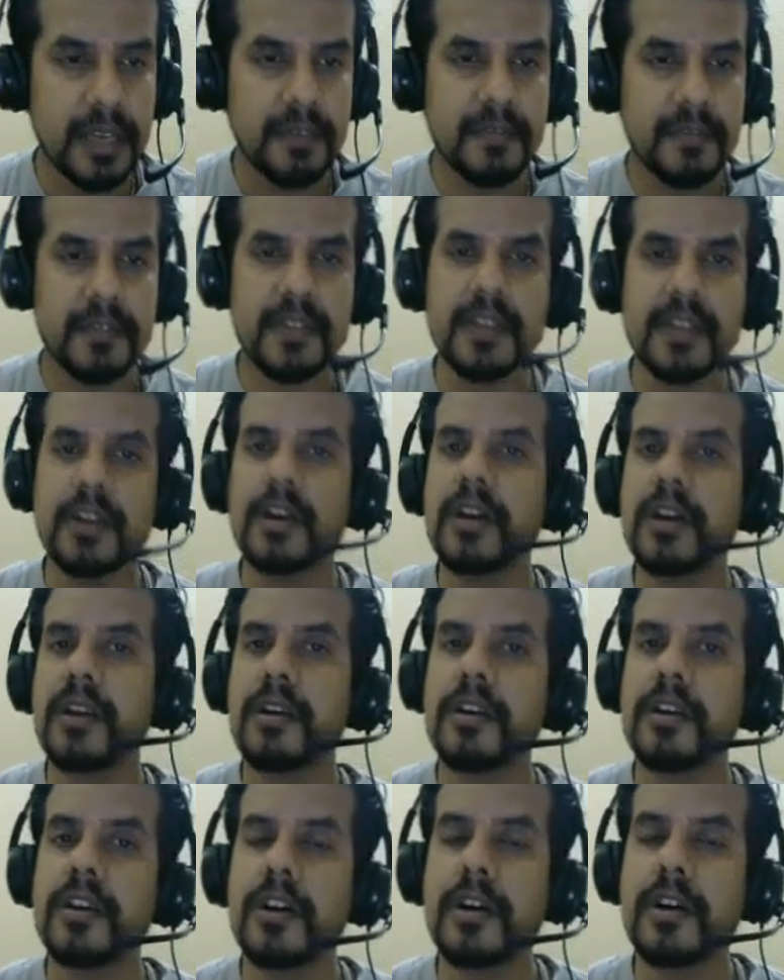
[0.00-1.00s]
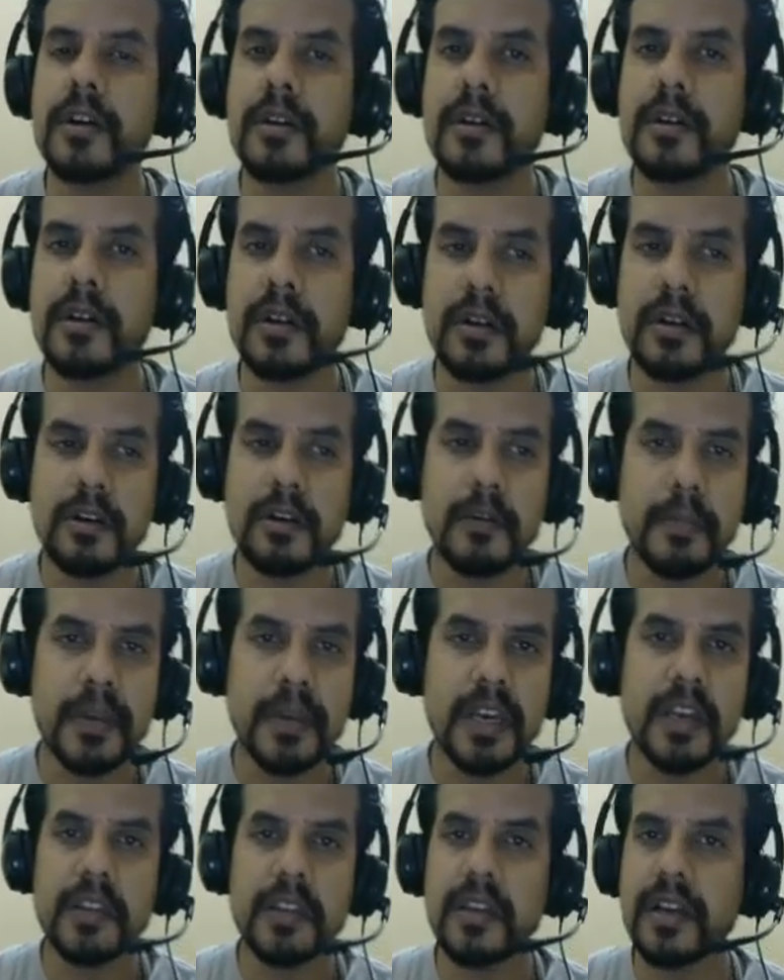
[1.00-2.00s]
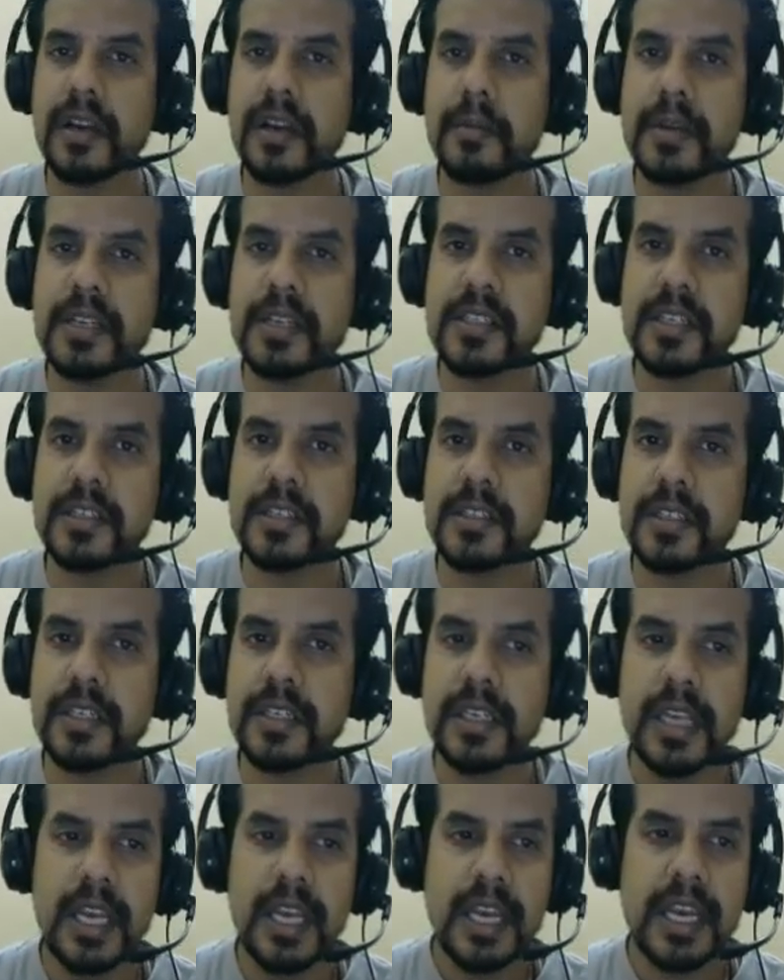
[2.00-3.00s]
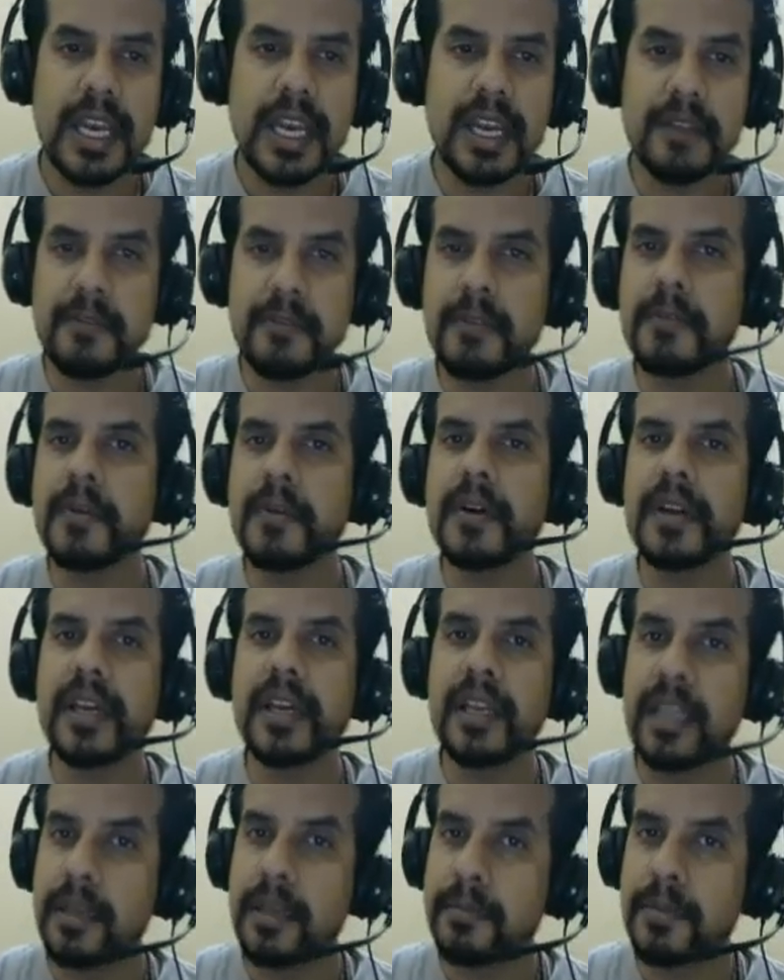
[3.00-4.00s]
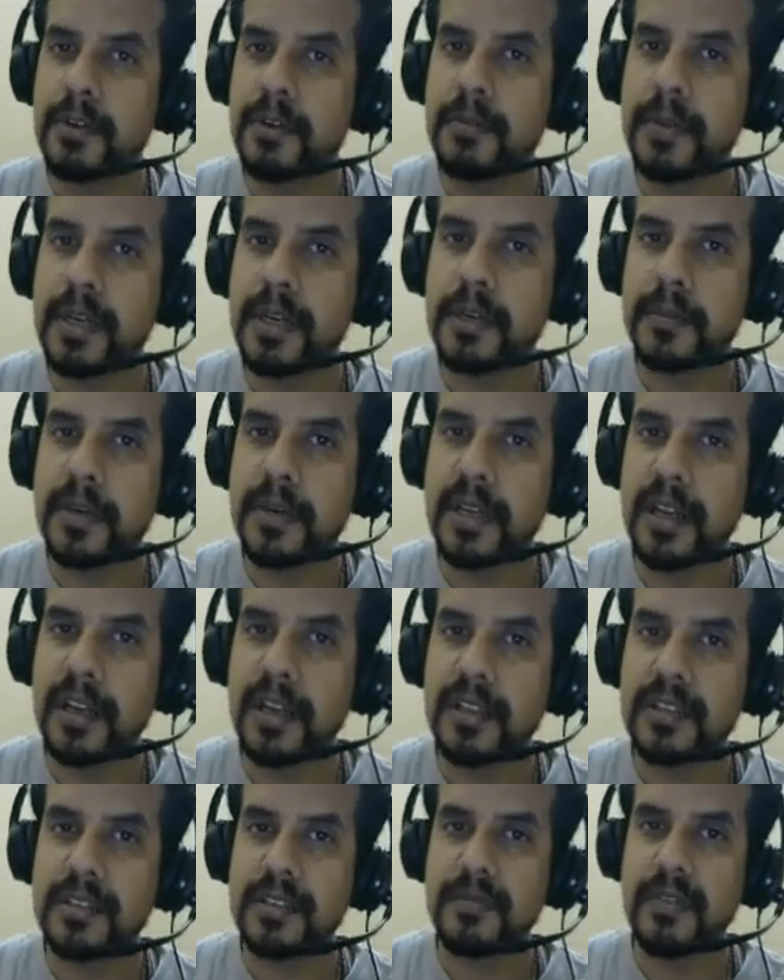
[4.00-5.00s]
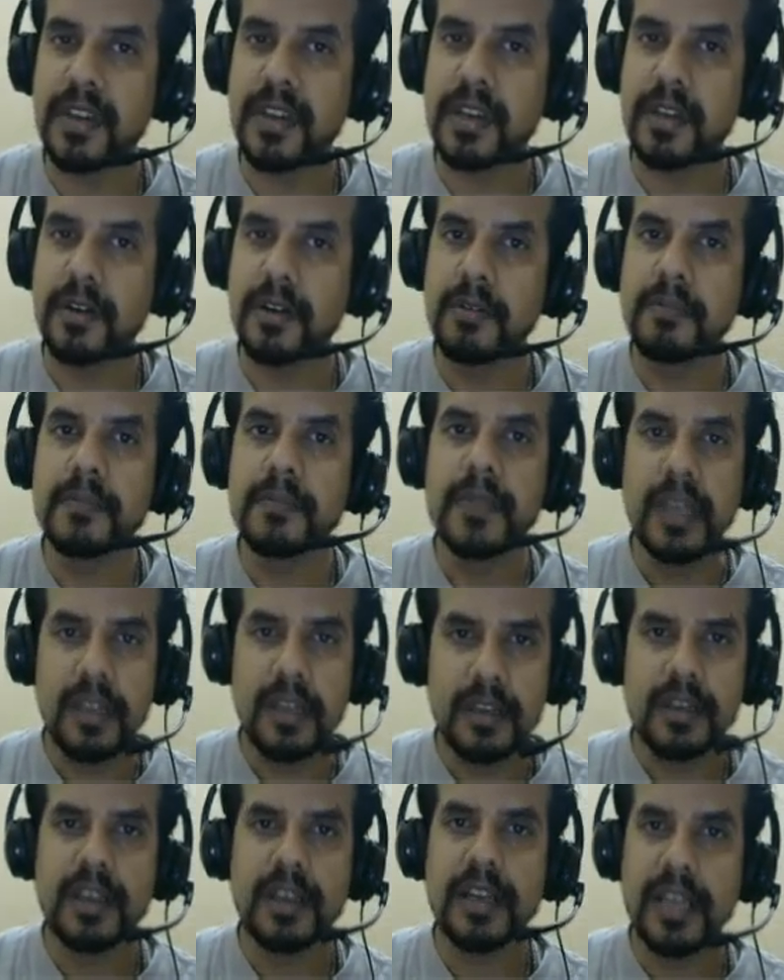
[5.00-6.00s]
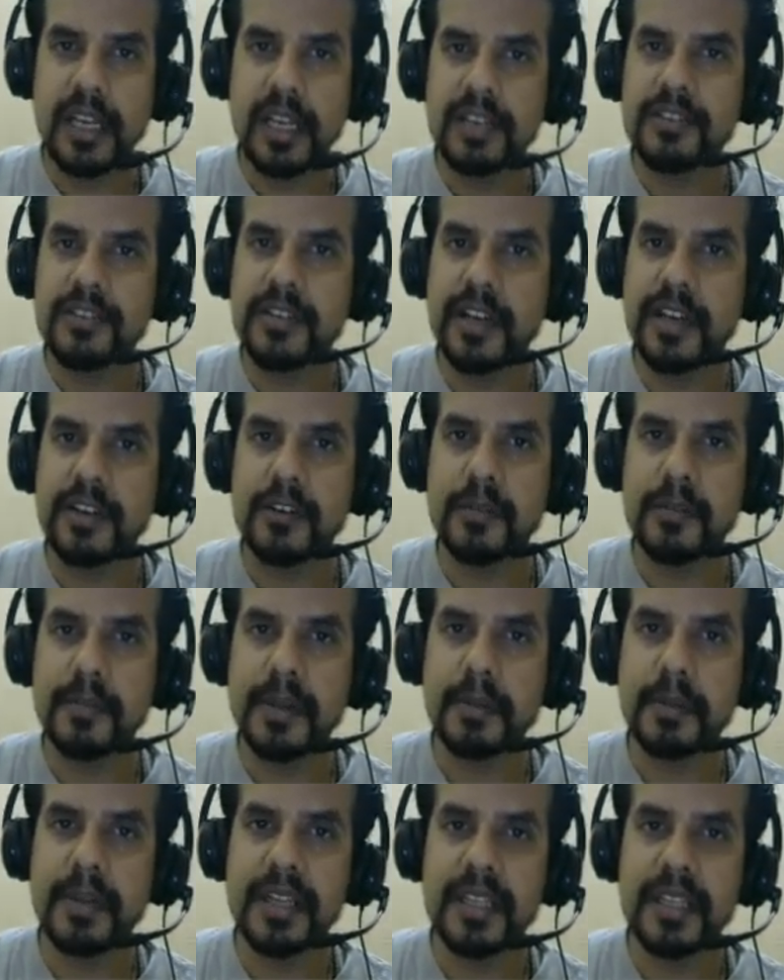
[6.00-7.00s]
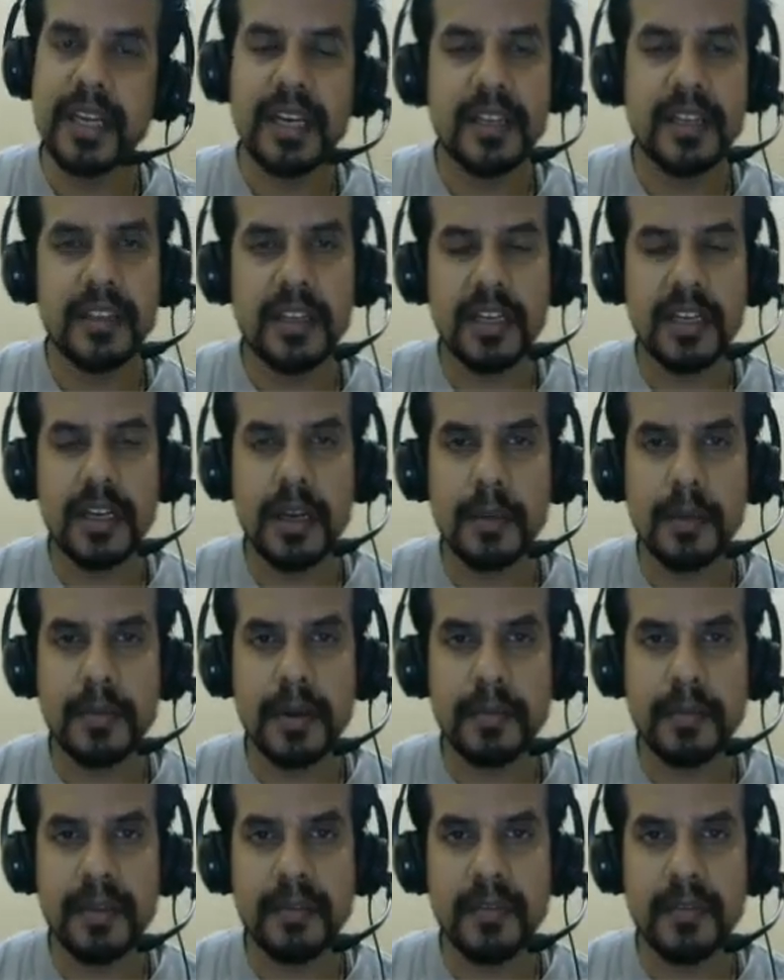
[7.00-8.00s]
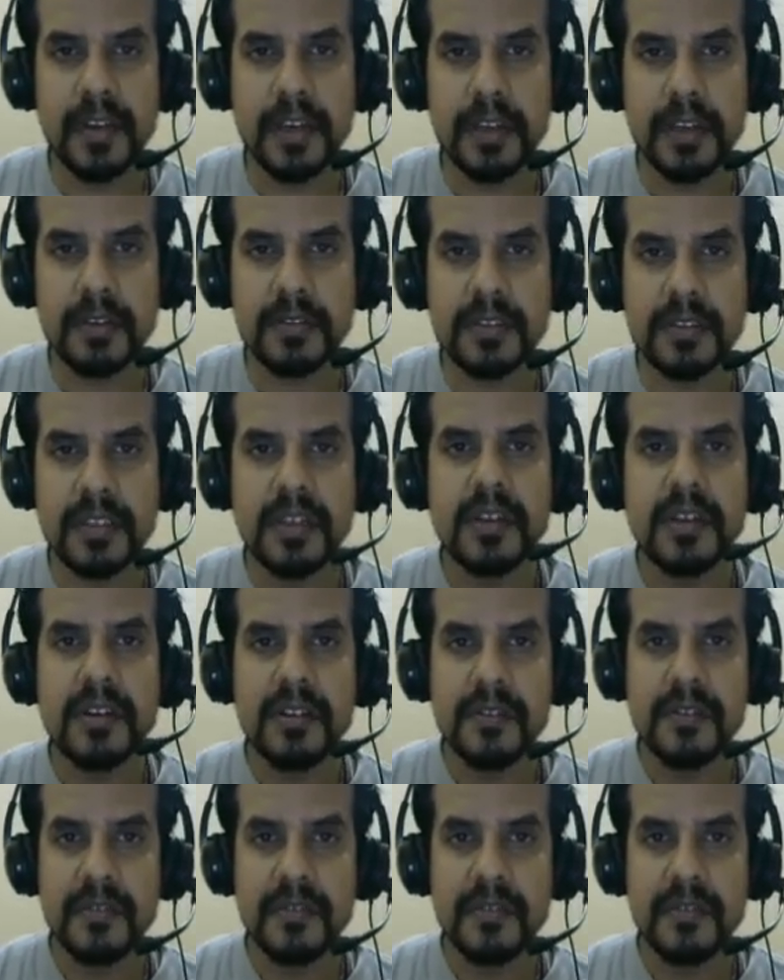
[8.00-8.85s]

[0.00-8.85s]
leave your opinion in the comment section, and if you want any improvement to be done in this video, like I'll try to implement that in the upcoming videos.